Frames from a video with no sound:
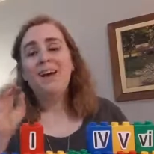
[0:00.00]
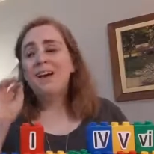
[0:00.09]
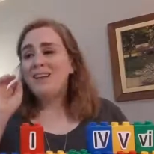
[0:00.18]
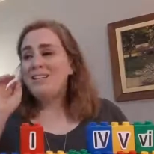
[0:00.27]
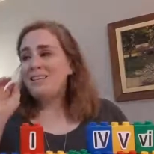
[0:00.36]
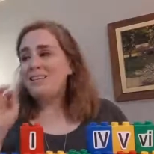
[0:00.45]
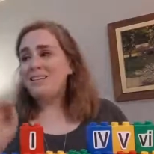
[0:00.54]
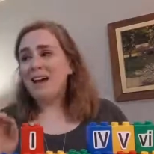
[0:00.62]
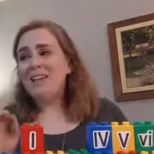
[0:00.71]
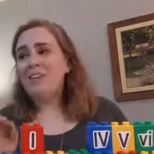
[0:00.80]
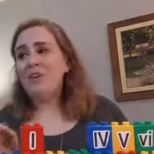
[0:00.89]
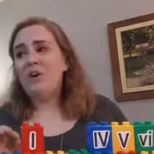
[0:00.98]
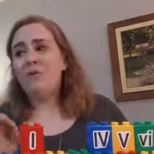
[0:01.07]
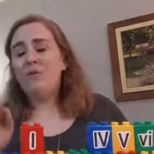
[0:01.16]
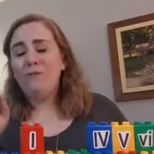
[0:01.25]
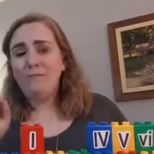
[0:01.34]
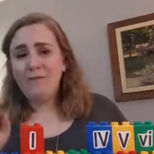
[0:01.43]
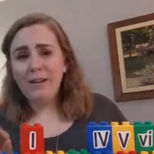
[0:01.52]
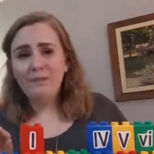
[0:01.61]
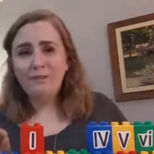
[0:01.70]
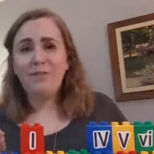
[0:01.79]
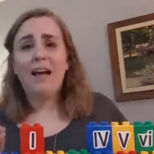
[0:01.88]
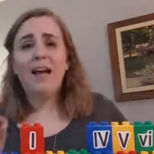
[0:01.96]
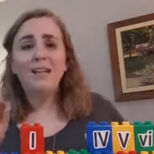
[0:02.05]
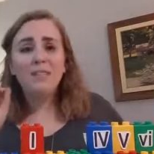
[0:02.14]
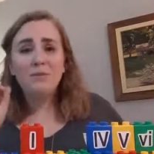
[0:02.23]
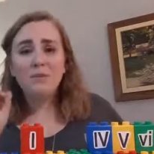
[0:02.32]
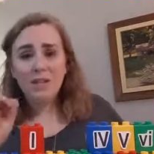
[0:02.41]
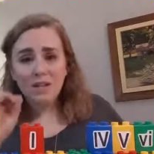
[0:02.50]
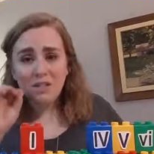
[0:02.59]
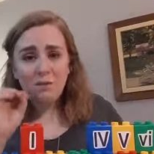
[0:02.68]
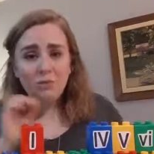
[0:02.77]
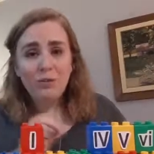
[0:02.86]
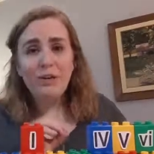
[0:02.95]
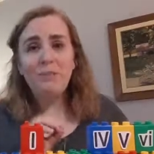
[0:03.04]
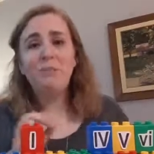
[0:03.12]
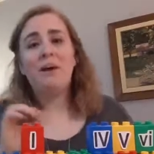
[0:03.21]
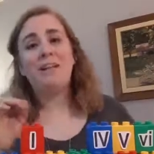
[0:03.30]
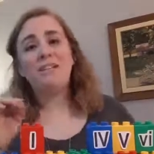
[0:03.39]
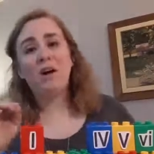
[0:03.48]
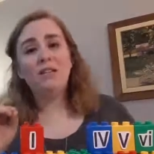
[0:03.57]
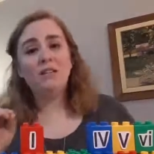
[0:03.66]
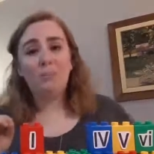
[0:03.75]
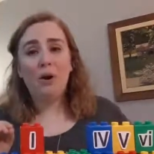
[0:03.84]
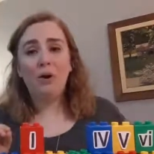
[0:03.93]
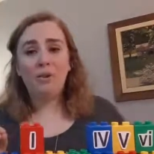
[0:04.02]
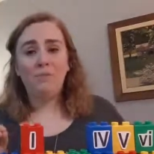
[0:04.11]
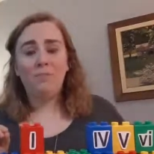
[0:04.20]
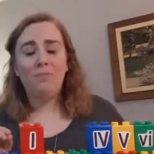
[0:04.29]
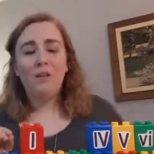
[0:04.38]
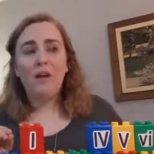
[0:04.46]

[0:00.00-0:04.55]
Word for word: Side note, fun fact, it was actually written by Dolly Parton,